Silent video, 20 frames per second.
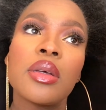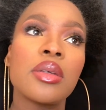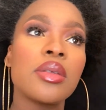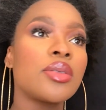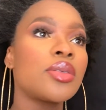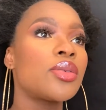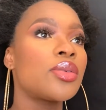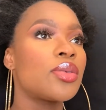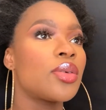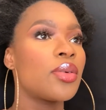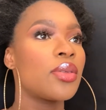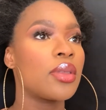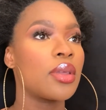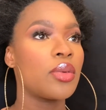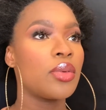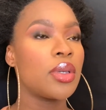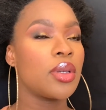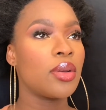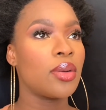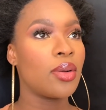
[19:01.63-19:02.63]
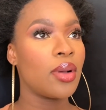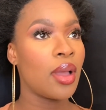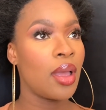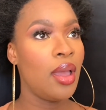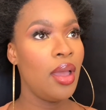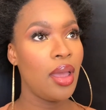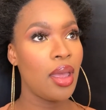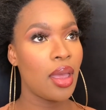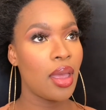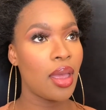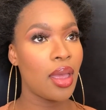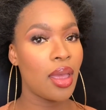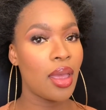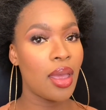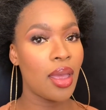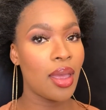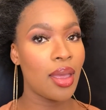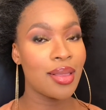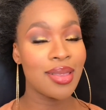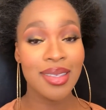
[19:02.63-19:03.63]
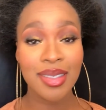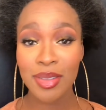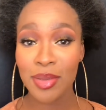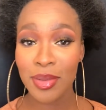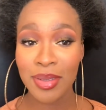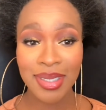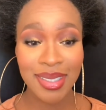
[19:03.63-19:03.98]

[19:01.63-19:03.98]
So there we go. This look